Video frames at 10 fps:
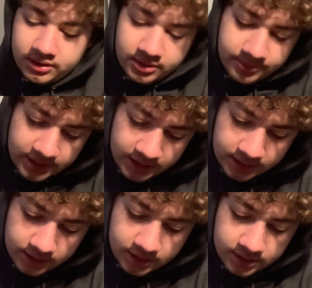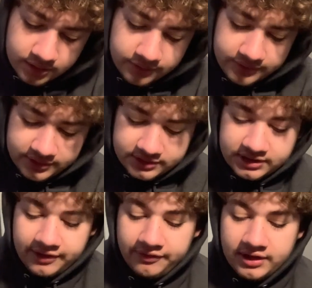a pack of
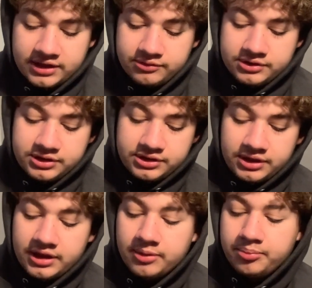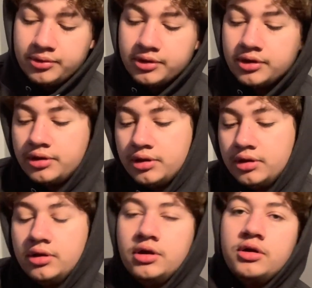Fight Flash, which is like a pearl
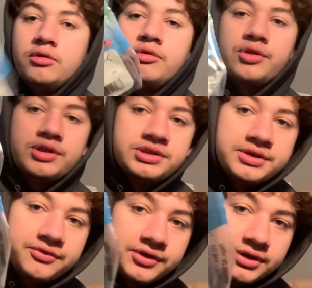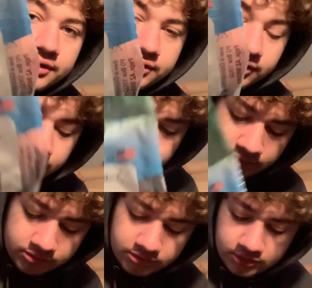with a silver,
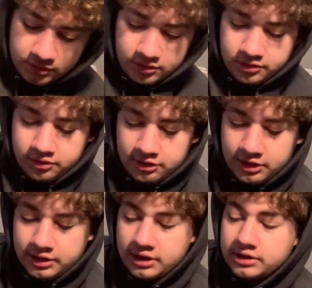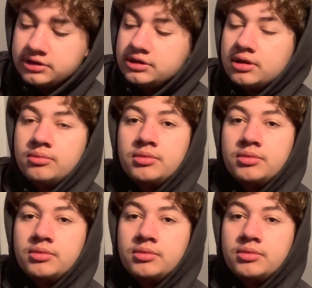and then some